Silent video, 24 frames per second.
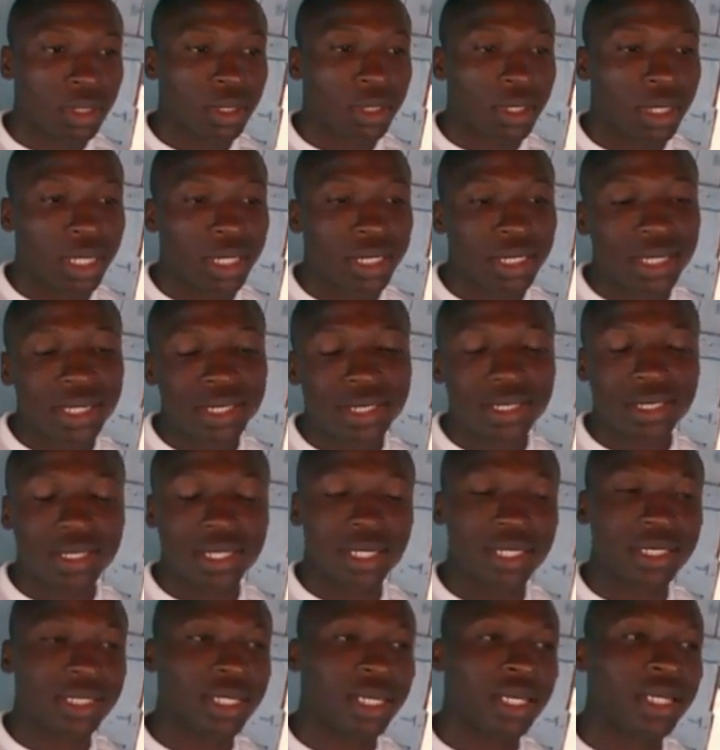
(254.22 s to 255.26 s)

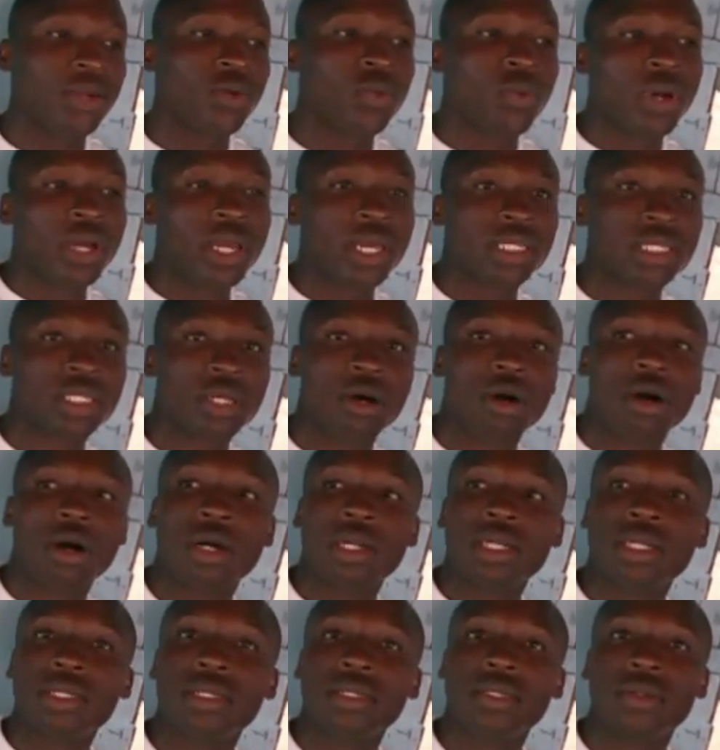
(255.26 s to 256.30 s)
It's in a way it's
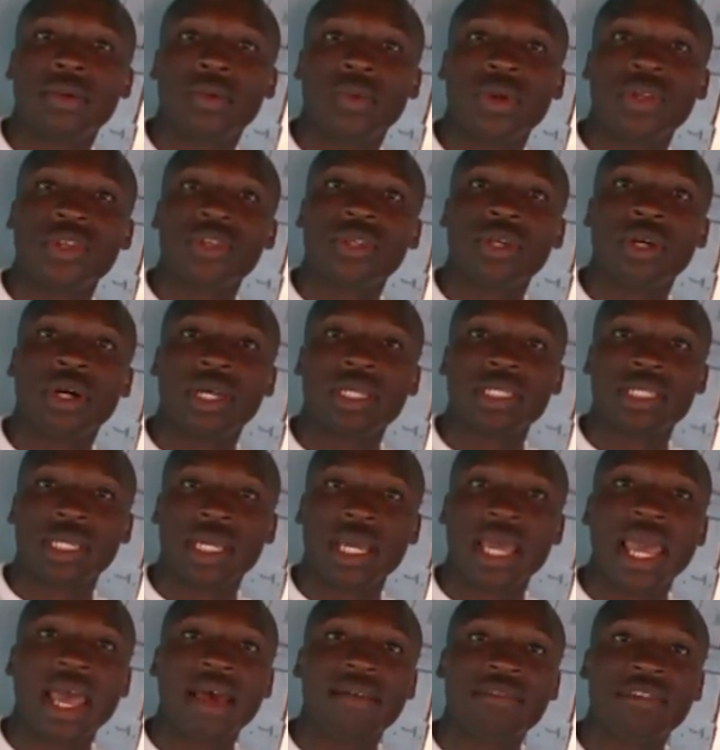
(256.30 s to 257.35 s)
hard when you don't
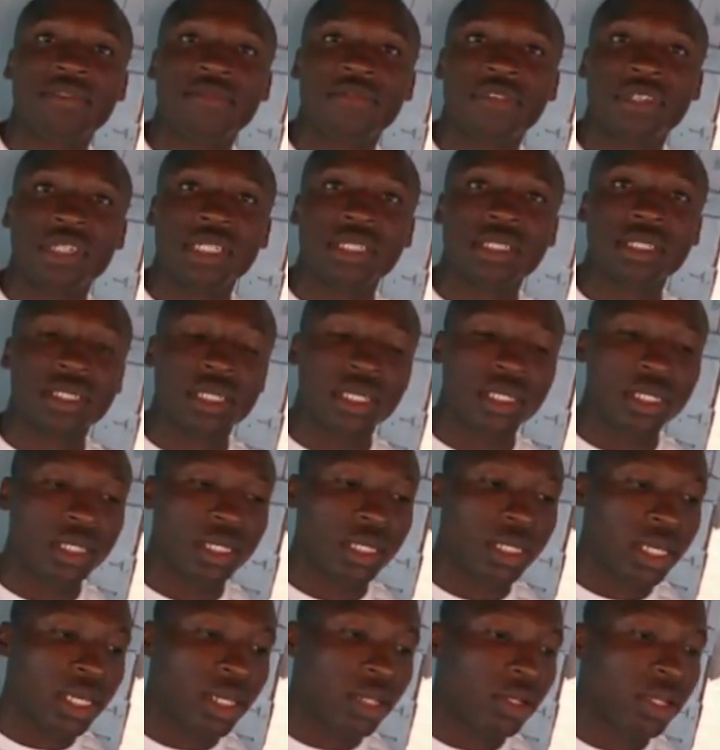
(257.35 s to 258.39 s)
have the funds, and the
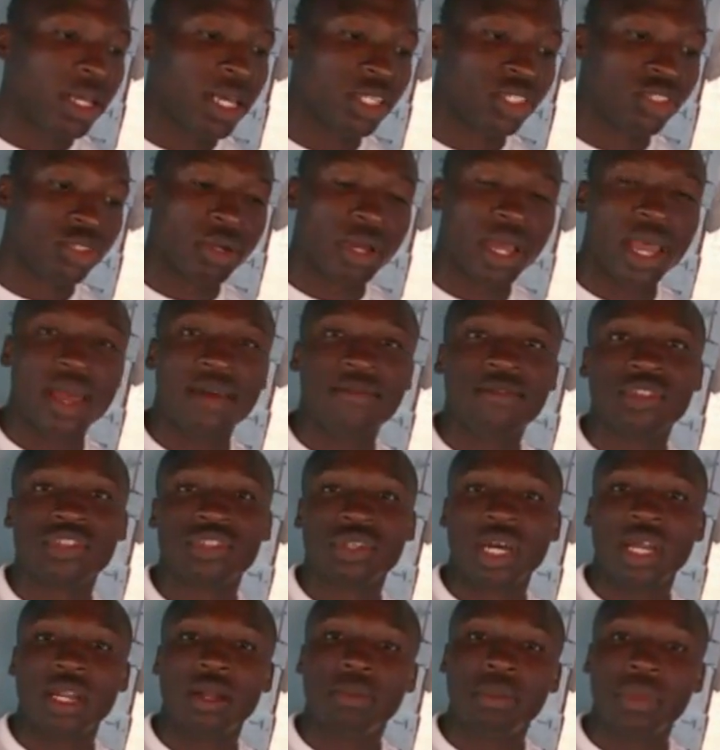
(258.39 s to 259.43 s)
little that you have, you're
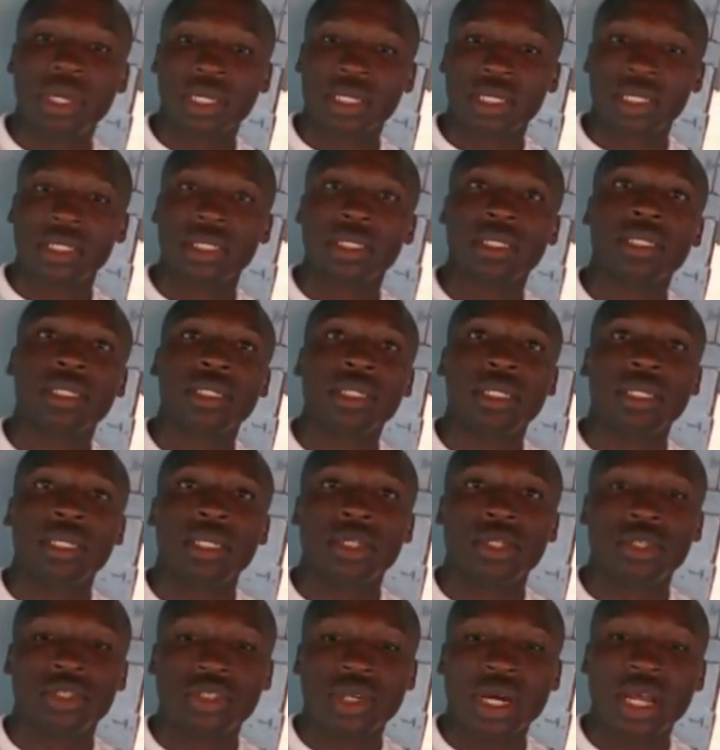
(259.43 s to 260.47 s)
trying to make
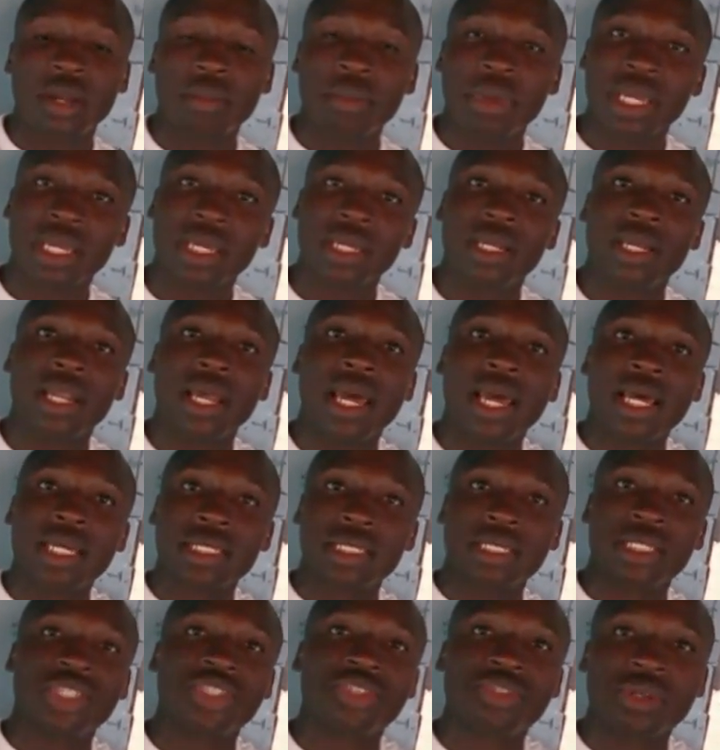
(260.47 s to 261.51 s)
it
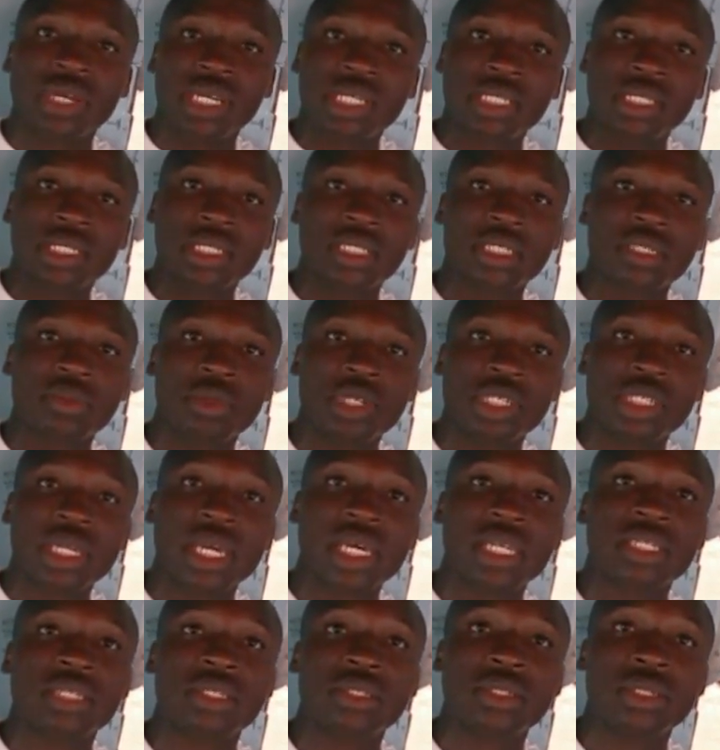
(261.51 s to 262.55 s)
last and stretch it as much
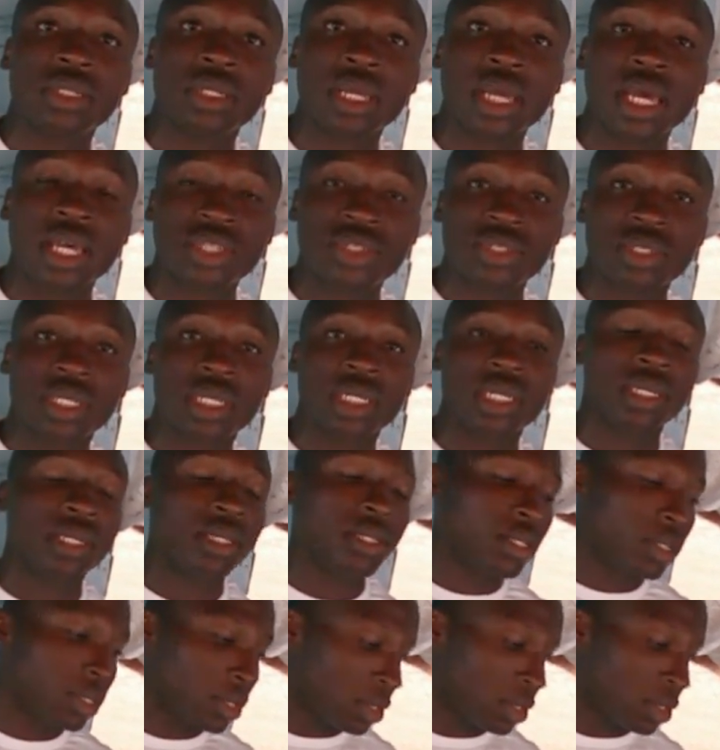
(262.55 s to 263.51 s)
as you can.